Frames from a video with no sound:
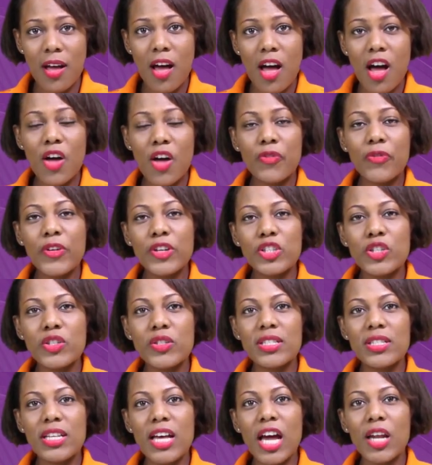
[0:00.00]

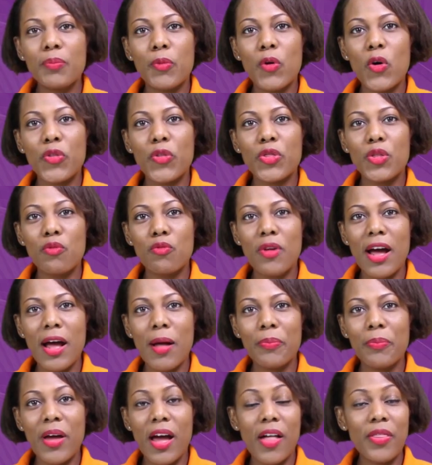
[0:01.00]
Officials said both the
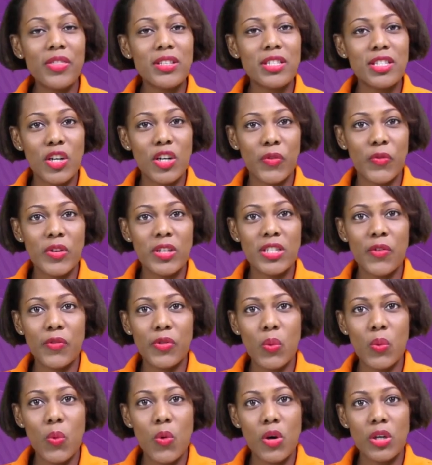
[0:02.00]
ramp and the surface
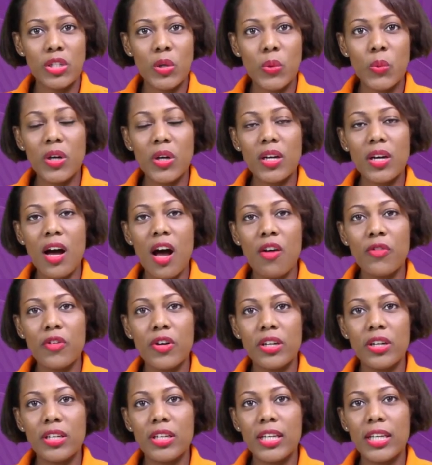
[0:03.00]
of the water were
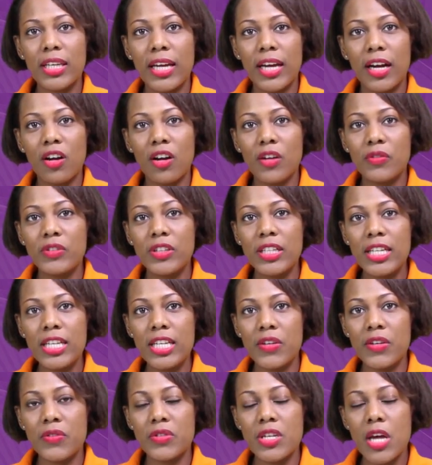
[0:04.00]
covered in a layer of
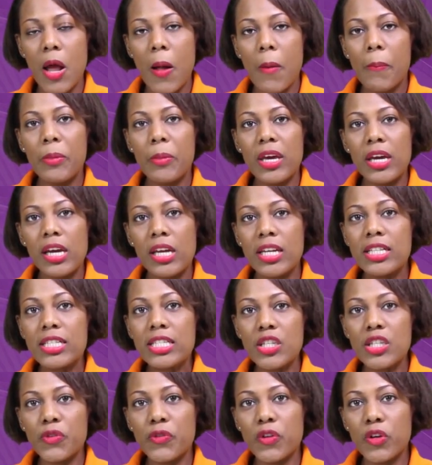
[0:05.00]
leaves, making
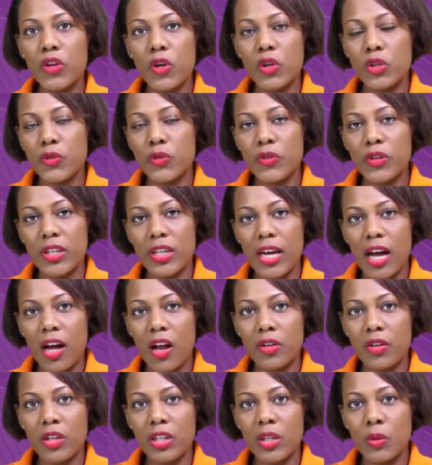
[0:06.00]
it difficult for the
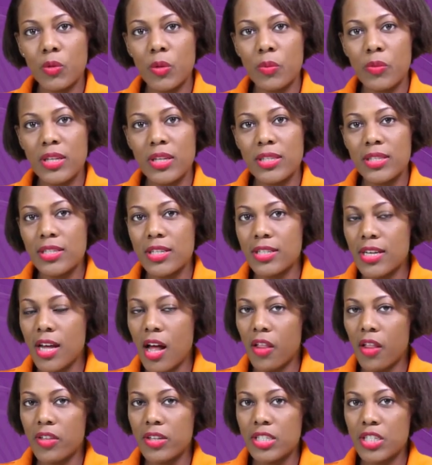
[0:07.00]
elderly woman to
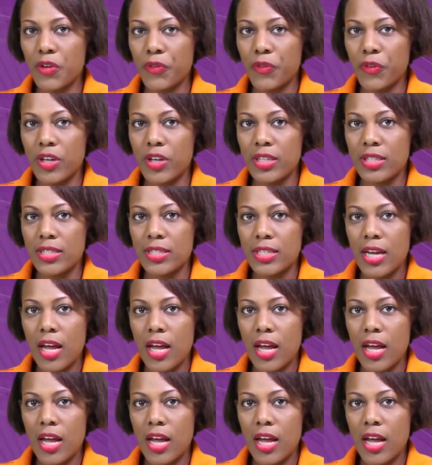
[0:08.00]
tell the difference.